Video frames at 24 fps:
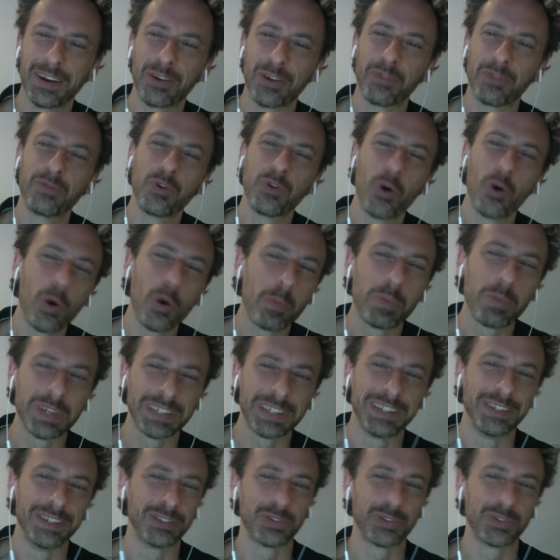of your
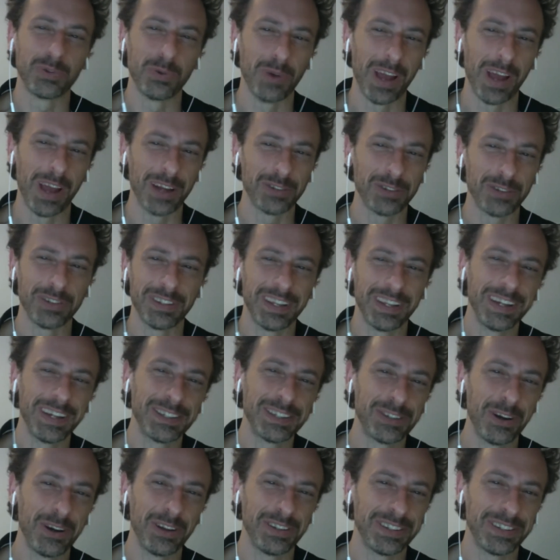business school. Actually, thanks
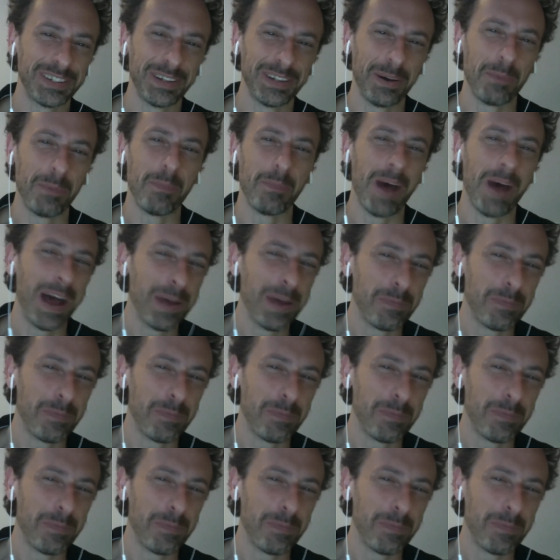God, it's not my